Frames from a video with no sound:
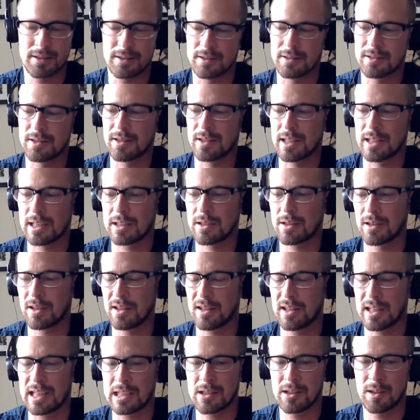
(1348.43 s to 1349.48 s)
So that
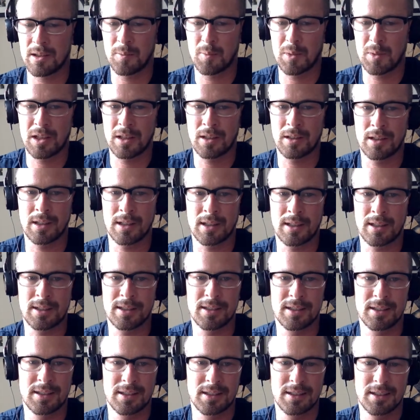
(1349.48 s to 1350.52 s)
could have been
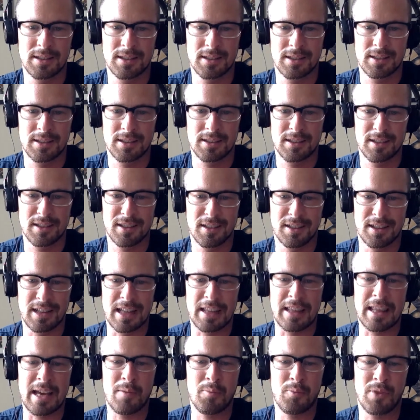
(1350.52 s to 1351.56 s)

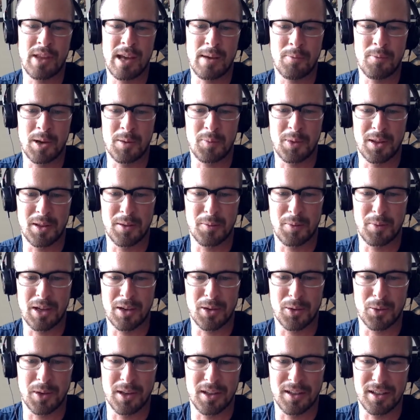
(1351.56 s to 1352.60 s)
that might be the
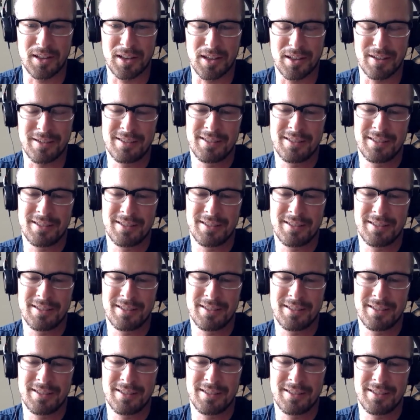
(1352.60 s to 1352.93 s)
better way to go.